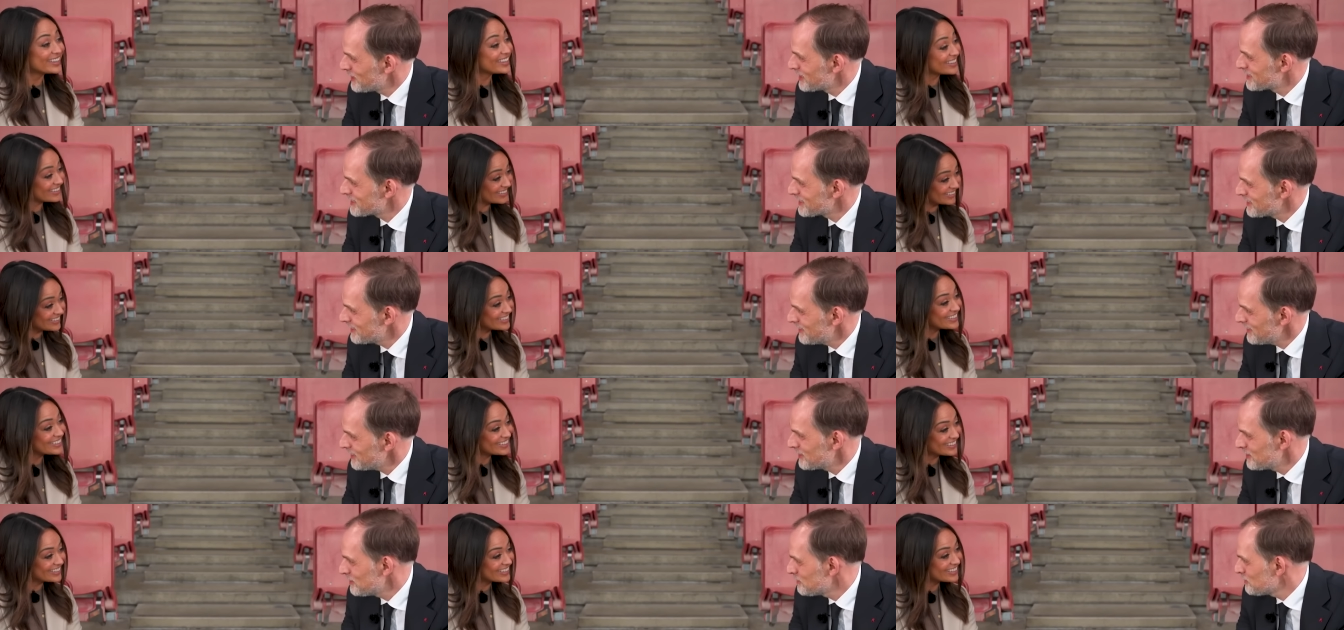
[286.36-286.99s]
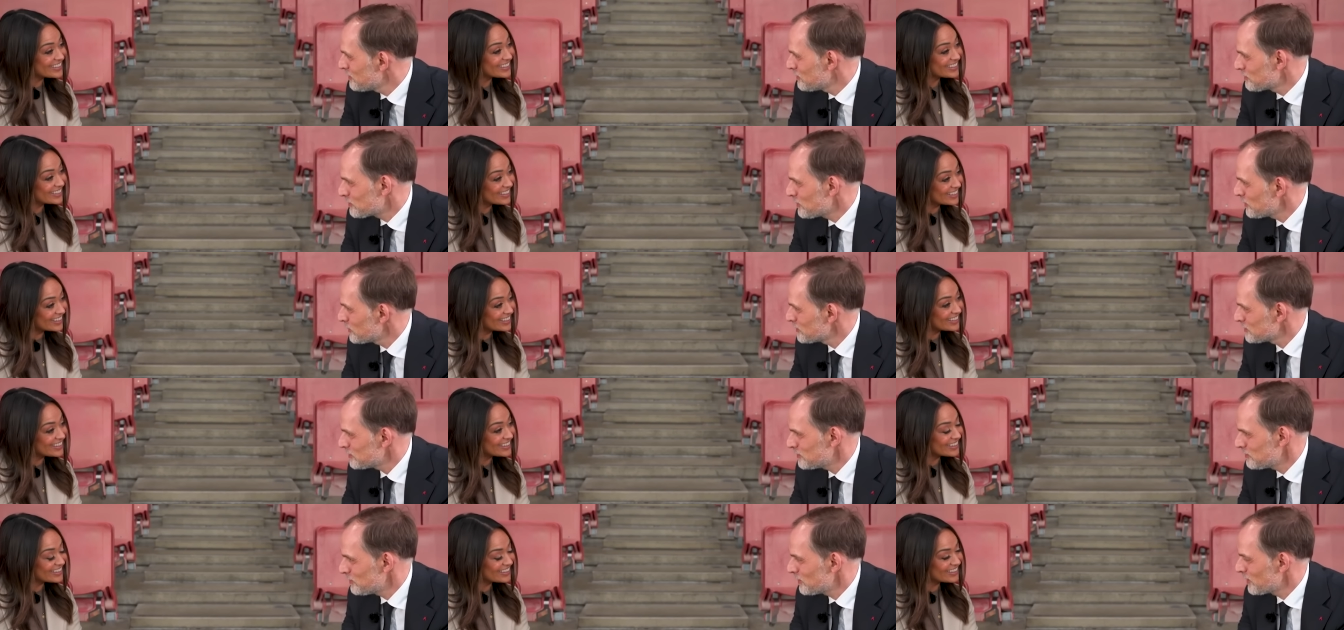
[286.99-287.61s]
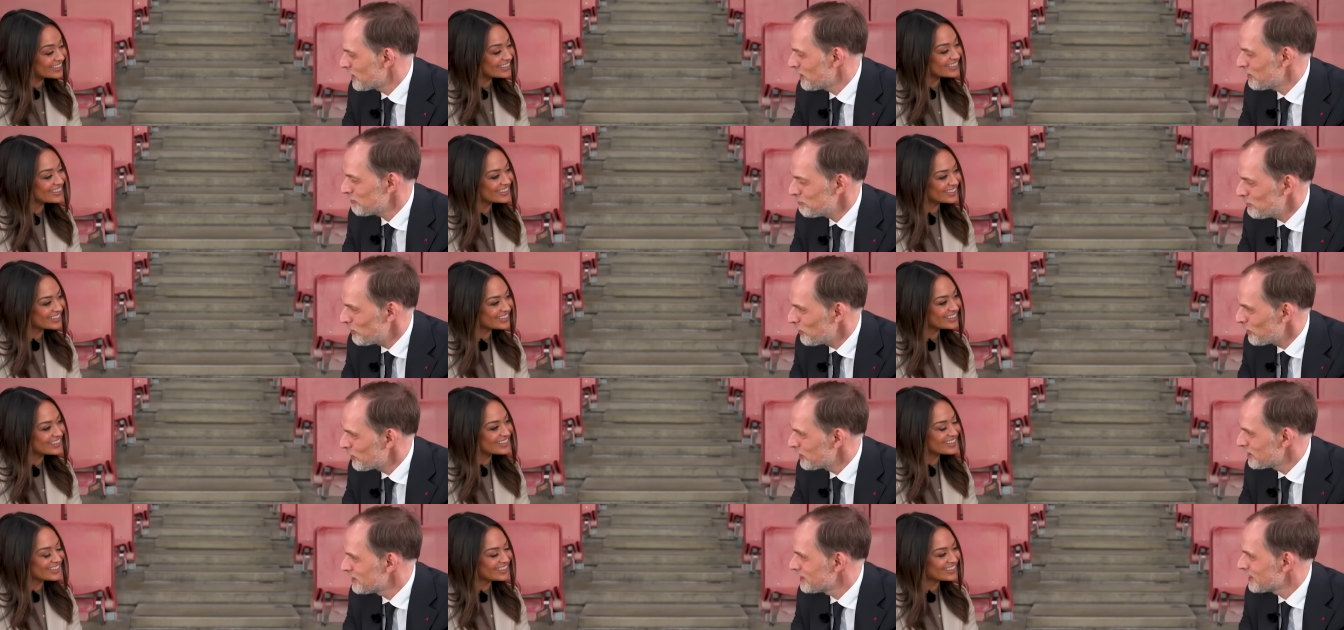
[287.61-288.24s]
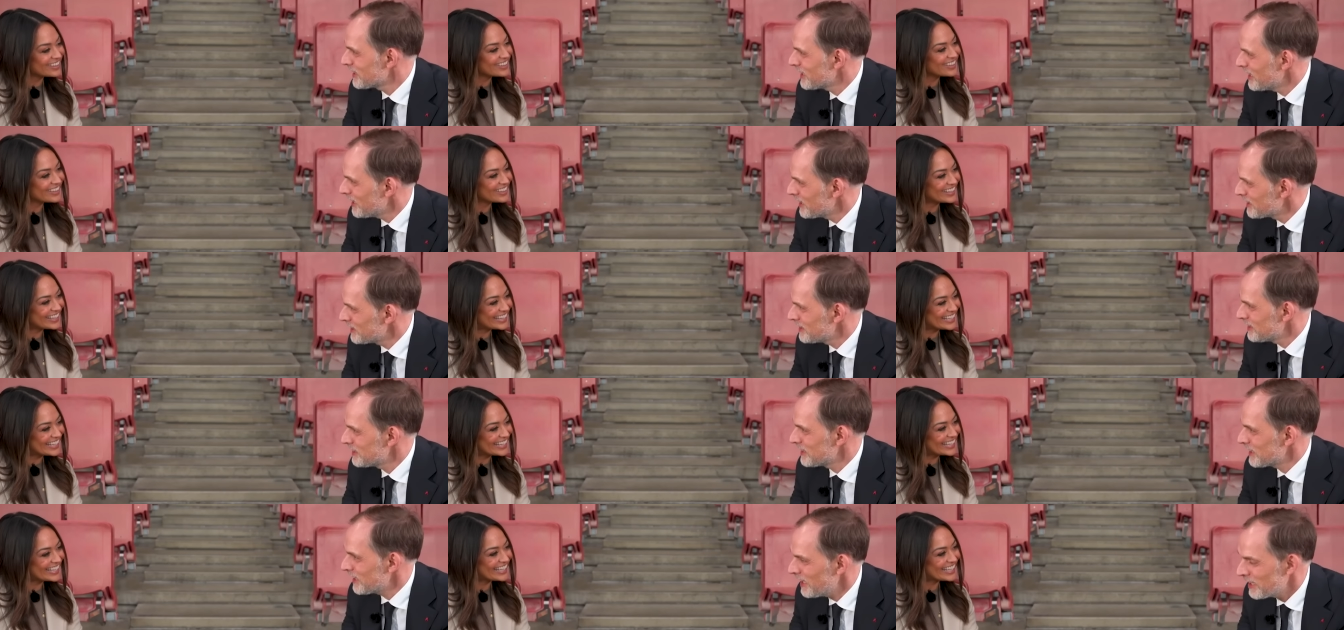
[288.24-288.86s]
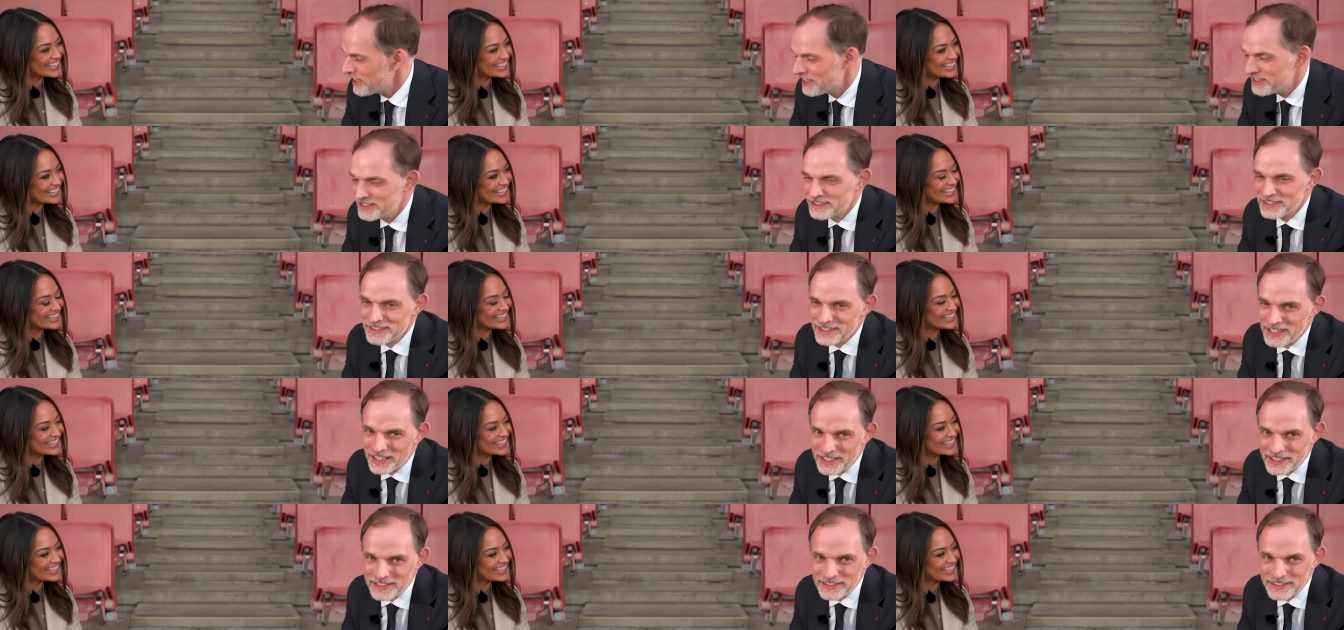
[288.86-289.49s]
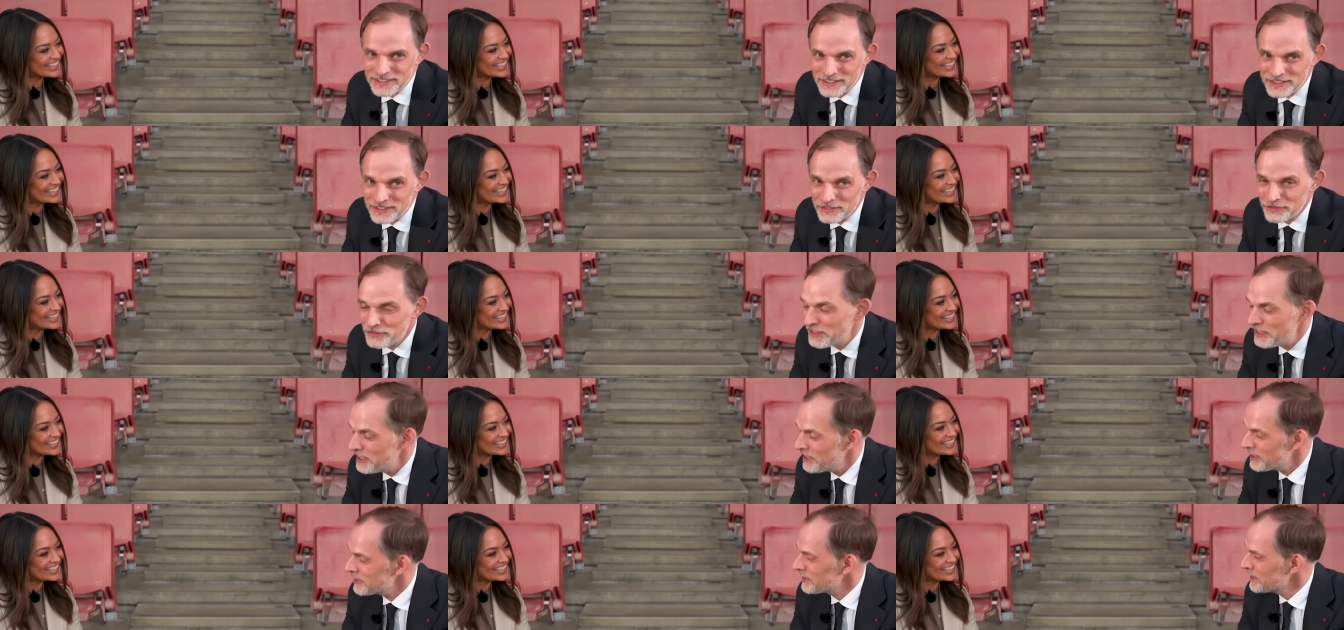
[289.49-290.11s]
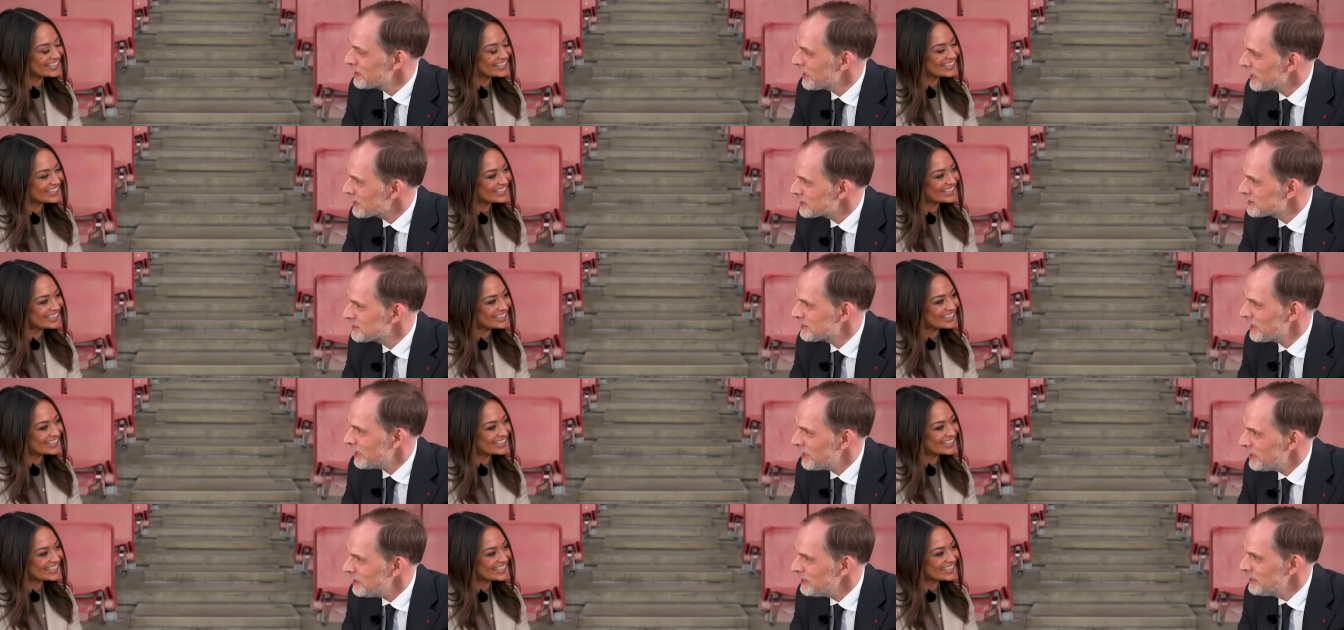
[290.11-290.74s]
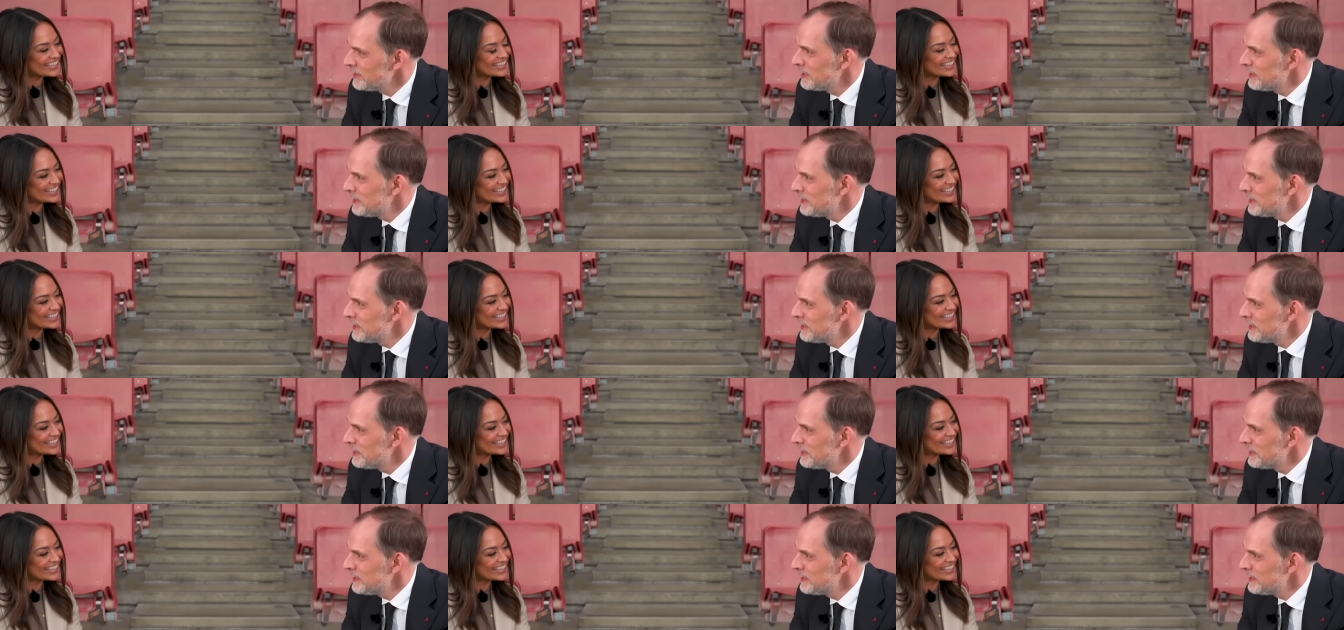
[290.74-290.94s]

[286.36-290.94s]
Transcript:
Speaker 1: it's addictive, of course. You want to have more and again and again. It's like the, the feeling the next day,